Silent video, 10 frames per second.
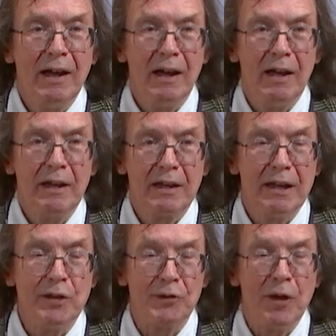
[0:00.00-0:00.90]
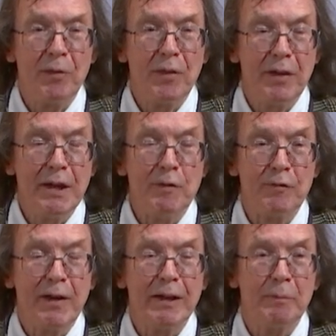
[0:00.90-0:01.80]
Uh, he's on the
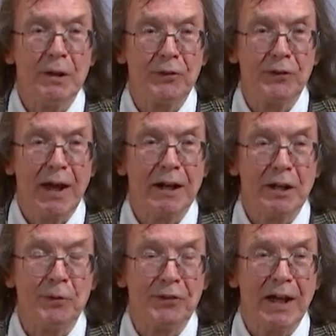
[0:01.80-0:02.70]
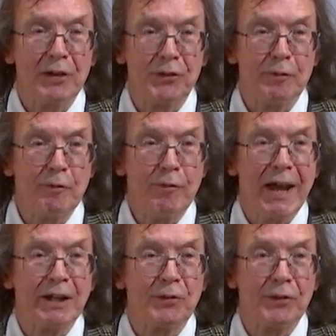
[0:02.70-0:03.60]
famous Anglo-Saxon
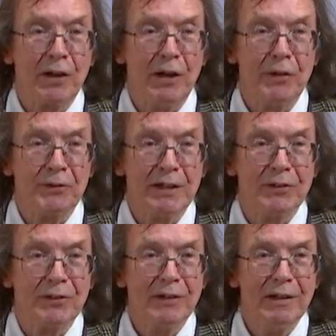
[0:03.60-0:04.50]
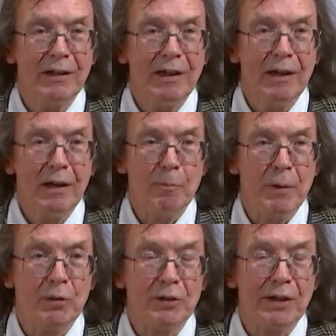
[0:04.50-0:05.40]
Frank's casket, a
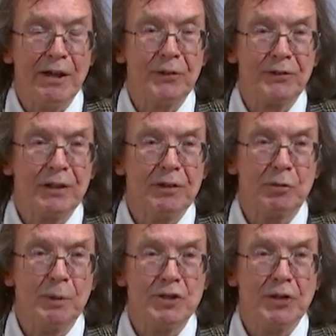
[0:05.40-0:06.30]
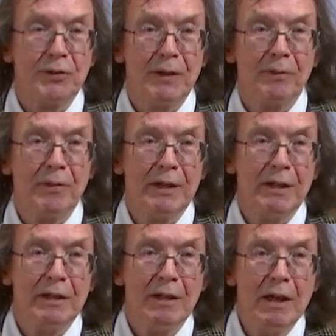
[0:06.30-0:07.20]
bone casket which is in
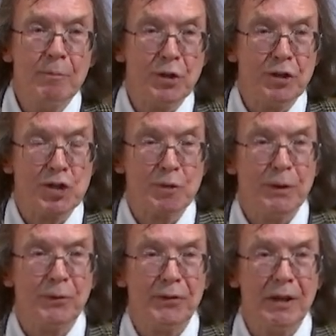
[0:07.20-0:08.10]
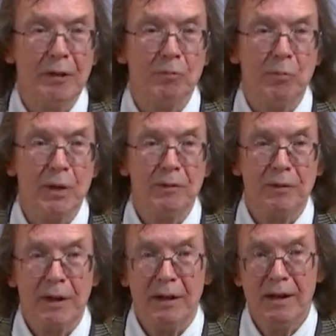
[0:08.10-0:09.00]
the British Museum
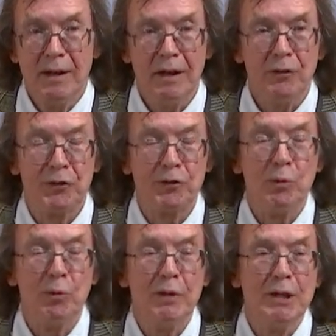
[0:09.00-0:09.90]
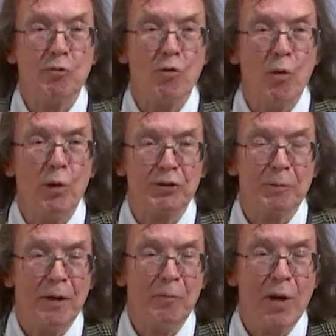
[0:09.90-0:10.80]
with uh, his story
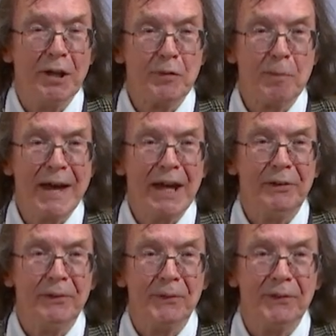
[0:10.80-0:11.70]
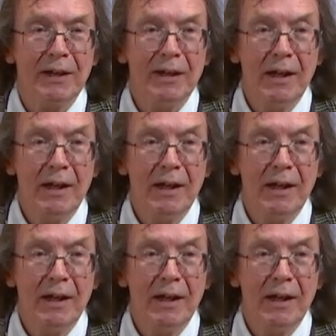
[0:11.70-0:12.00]
wrought upon one of the panels.